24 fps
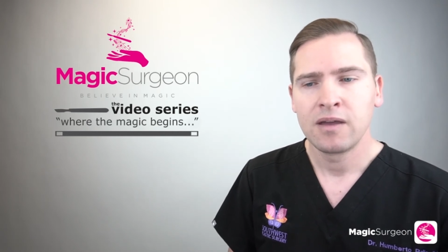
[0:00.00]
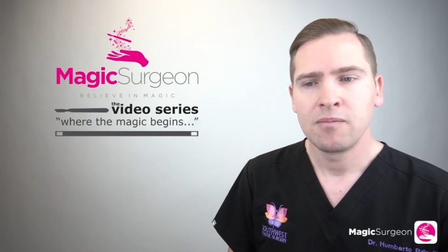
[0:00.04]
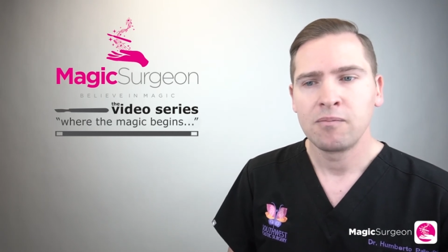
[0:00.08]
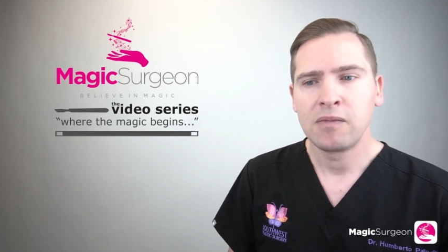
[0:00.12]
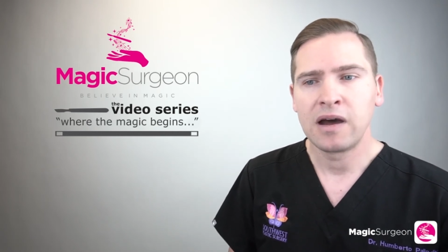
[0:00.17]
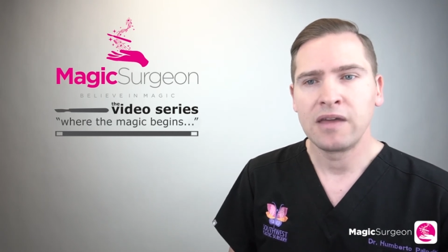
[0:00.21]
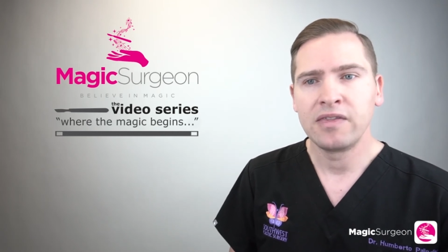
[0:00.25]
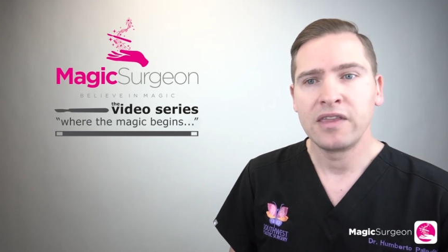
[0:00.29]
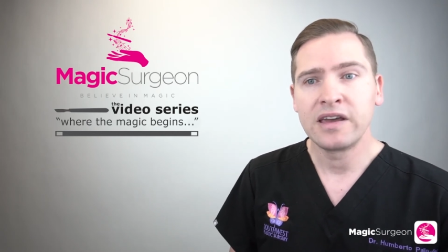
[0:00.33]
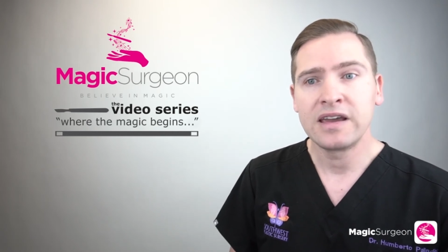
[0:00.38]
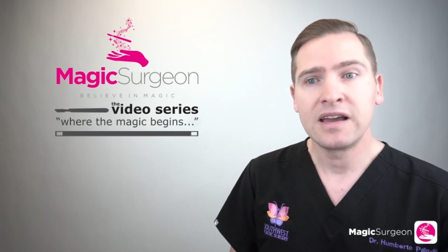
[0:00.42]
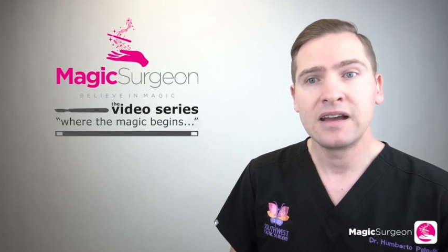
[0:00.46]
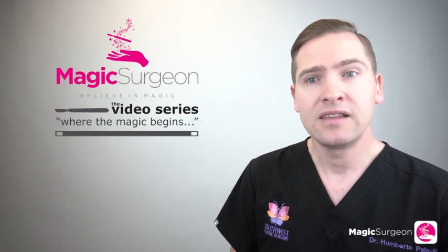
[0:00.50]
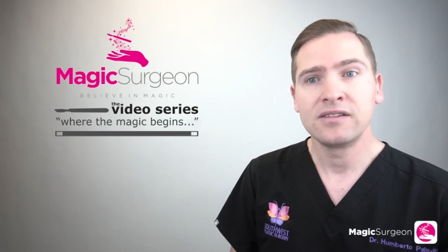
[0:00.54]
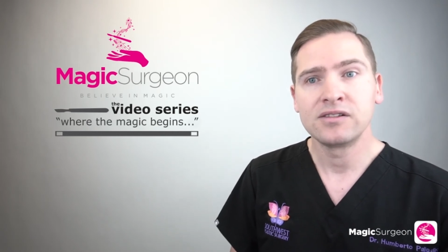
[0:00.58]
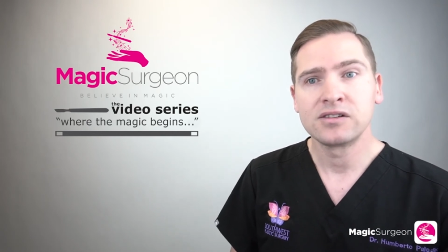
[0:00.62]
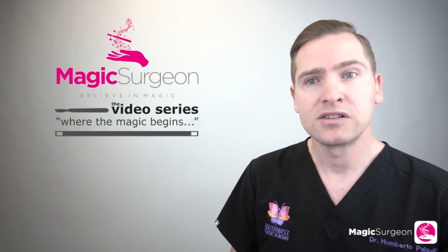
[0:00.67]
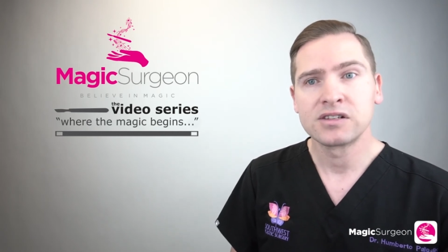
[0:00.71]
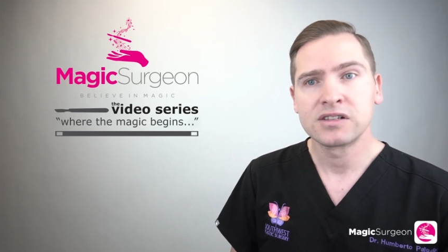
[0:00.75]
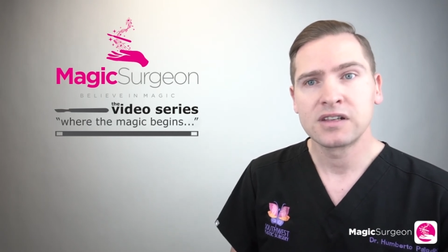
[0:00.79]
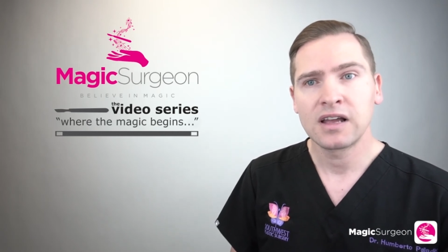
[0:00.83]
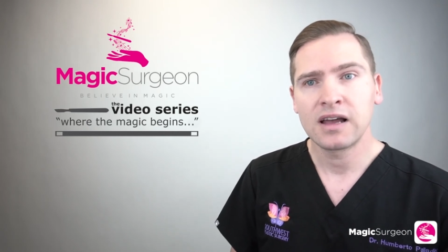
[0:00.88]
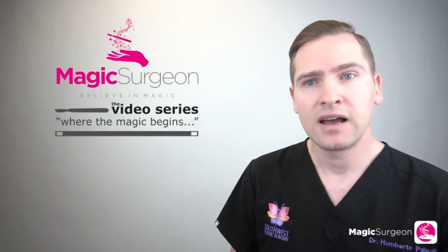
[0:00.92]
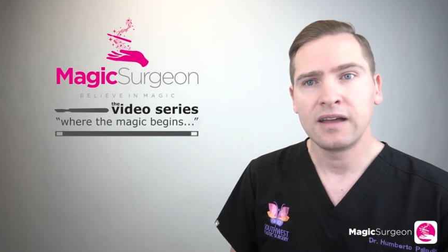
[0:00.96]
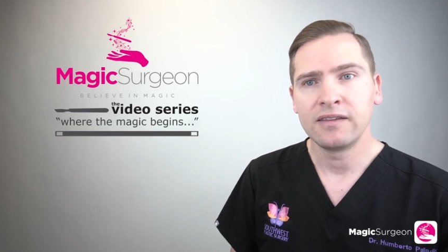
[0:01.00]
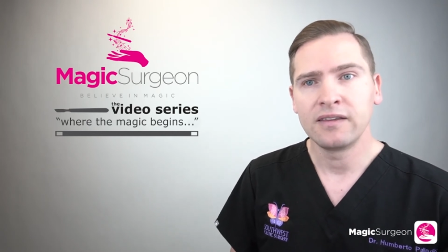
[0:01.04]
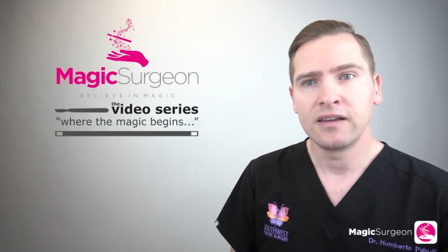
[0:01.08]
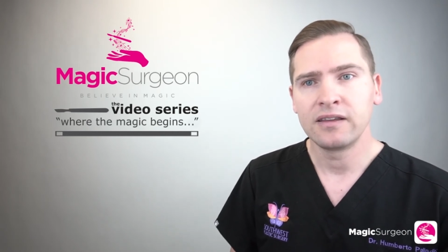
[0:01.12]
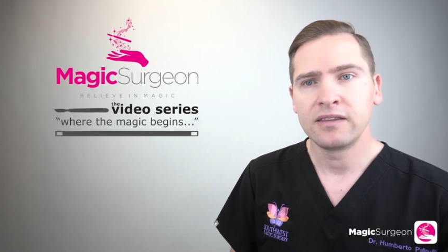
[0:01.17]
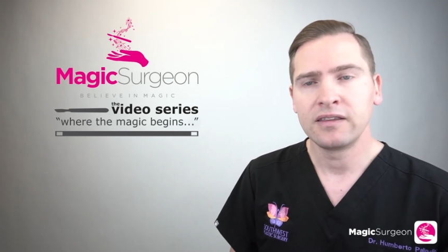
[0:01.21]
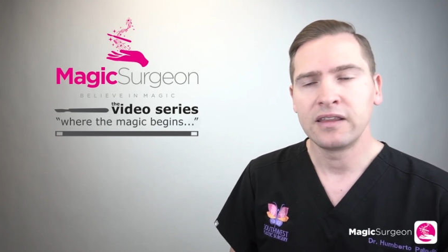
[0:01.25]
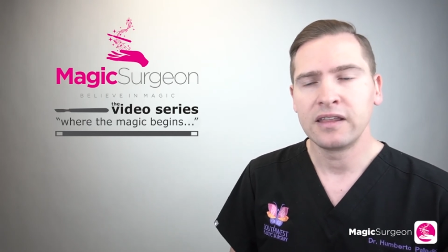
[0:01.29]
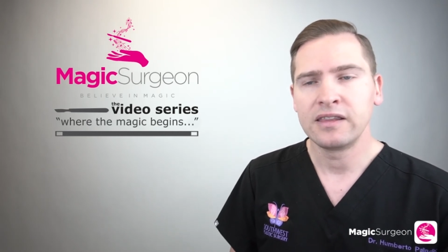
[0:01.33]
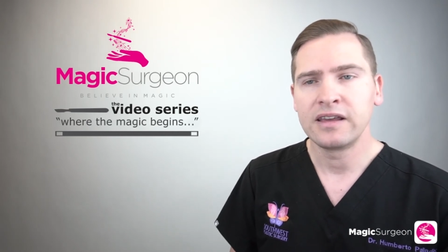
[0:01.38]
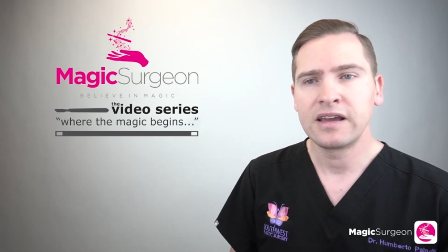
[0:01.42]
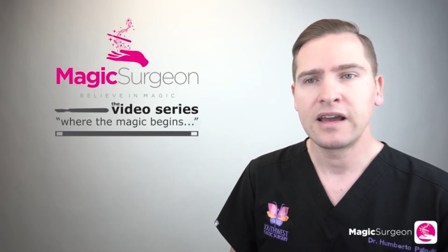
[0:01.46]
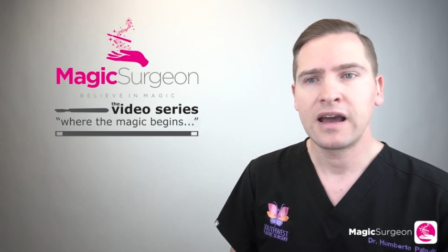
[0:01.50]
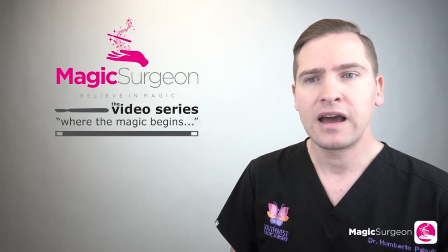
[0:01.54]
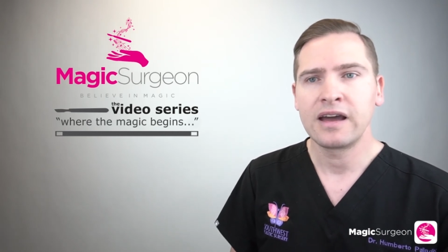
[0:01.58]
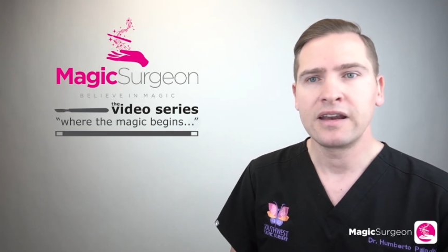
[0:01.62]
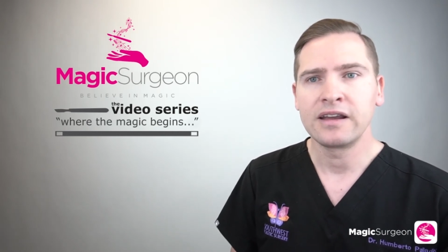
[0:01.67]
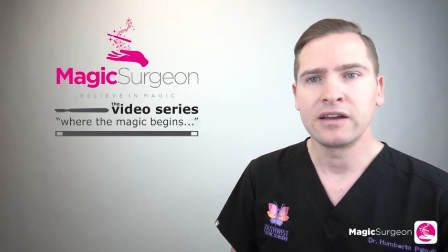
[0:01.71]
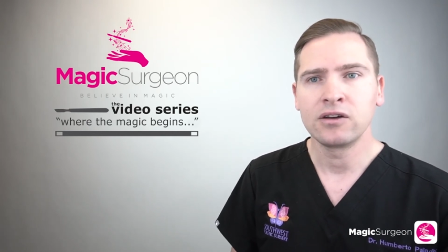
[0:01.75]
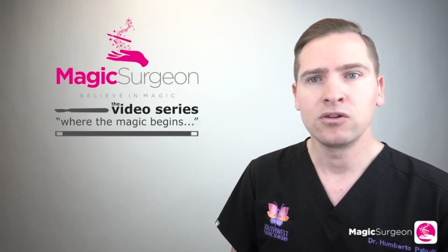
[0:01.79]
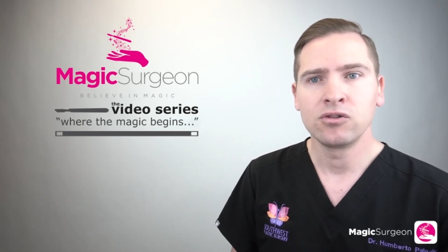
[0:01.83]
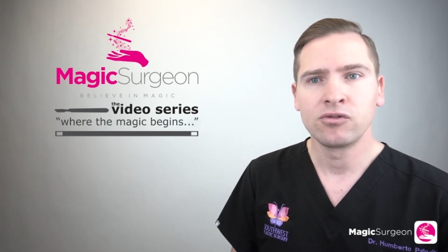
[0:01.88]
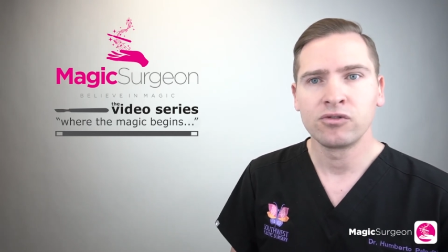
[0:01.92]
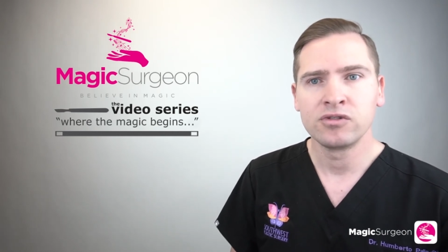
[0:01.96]
but they understand that they had
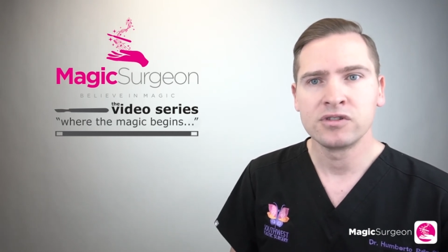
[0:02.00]
a good